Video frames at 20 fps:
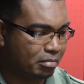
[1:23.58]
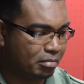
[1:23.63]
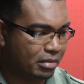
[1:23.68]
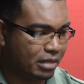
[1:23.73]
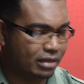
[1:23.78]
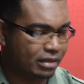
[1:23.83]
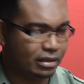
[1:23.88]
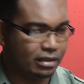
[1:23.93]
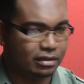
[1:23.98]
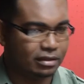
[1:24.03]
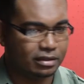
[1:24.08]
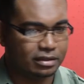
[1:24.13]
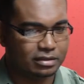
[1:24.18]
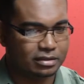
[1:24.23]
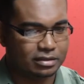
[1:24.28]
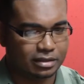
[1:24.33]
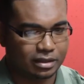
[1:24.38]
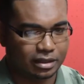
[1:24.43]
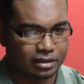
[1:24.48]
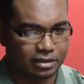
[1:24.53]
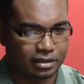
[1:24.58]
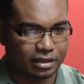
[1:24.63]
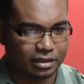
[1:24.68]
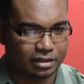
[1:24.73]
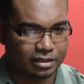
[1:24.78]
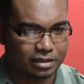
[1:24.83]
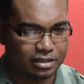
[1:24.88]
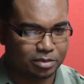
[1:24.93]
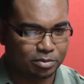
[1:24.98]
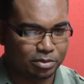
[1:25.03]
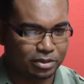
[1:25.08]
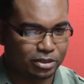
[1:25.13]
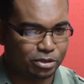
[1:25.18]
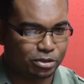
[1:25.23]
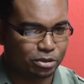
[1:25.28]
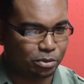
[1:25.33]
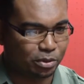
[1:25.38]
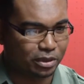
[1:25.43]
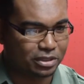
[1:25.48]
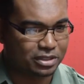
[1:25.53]
I think that's a pretty
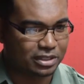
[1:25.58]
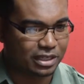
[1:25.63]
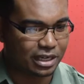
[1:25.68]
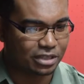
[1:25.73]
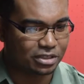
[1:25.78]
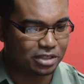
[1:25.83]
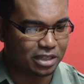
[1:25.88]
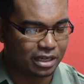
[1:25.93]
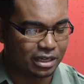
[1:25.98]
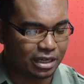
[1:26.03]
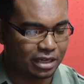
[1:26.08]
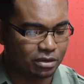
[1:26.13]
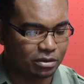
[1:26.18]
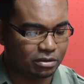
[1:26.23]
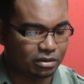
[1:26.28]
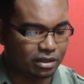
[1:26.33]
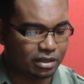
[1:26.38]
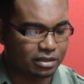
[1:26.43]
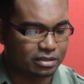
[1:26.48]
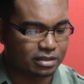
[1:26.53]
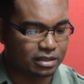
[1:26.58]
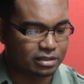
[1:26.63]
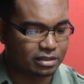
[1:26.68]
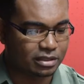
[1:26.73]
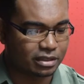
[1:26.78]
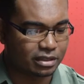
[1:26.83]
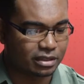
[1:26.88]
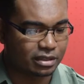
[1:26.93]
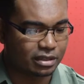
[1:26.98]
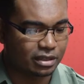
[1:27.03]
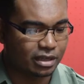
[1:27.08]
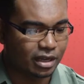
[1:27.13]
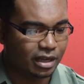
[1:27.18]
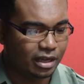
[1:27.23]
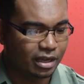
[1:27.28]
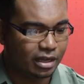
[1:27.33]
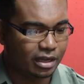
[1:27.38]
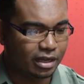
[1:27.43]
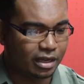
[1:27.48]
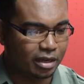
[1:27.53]
good question, actually. I don't think it's necessarily
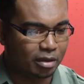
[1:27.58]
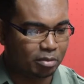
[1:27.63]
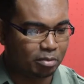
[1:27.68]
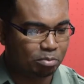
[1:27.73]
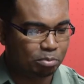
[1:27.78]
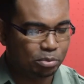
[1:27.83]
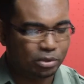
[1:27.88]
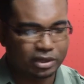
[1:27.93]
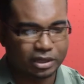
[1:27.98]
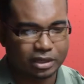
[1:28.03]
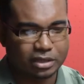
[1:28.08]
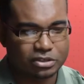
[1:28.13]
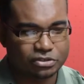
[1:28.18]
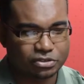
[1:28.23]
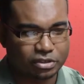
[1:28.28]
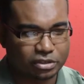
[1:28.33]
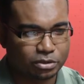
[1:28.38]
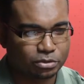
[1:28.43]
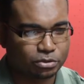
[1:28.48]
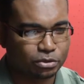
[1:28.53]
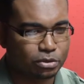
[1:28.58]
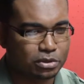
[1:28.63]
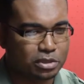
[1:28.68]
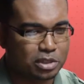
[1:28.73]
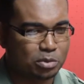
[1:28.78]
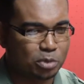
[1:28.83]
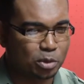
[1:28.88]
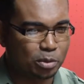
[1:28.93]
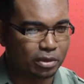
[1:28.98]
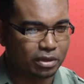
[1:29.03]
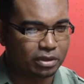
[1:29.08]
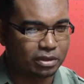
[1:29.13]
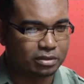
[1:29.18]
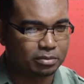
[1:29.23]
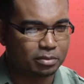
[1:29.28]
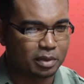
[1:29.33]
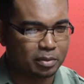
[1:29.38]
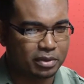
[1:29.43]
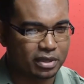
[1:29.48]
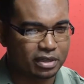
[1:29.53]
putting in stricter rules. It's more about it
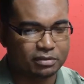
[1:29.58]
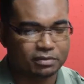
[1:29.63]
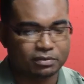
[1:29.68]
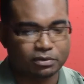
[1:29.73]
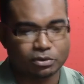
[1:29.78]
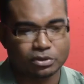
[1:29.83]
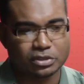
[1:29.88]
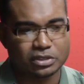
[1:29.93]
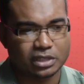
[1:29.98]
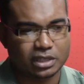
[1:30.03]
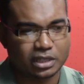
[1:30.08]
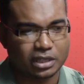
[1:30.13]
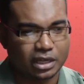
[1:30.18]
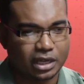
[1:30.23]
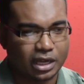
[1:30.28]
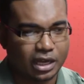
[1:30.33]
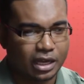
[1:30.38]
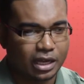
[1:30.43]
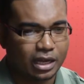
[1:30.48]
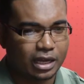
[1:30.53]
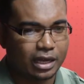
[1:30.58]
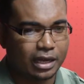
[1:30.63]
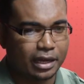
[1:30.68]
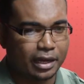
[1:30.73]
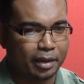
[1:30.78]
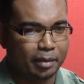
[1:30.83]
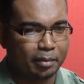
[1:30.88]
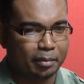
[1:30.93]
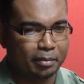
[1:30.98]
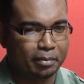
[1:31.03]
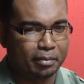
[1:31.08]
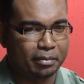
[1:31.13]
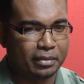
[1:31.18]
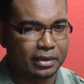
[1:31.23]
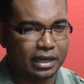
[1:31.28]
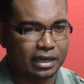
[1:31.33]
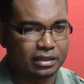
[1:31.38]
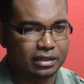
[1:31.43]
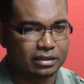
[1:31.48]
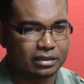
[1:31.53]
maybe enforcing. Mm-hmm.
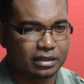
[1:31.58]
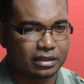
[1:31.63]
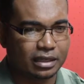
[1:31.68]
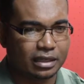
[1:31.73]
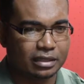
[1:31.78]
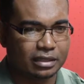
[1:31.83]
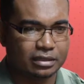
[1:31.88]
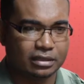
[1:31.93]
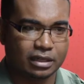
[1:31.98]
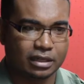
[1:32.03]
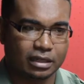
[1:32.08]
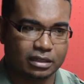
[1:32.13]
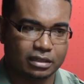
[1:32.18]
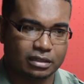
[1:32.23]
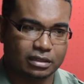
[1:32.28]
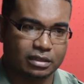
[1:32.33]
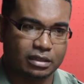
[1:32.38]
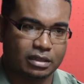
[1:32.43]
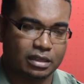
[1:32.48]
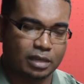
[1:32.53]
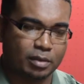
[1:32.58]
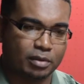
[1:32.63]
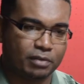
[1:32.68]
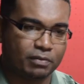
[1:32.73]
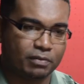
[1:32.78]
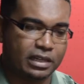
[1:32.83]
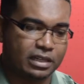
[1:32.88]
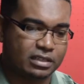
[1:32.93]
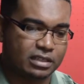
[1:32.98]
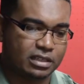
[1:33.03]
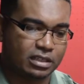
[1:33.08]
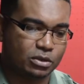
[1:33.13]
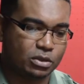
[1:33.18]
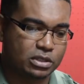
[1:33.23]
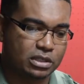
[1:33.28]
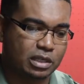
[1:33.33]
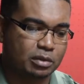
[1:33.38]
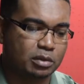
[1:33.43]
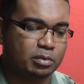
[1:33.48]
The thing about FLEGT is that it goes a little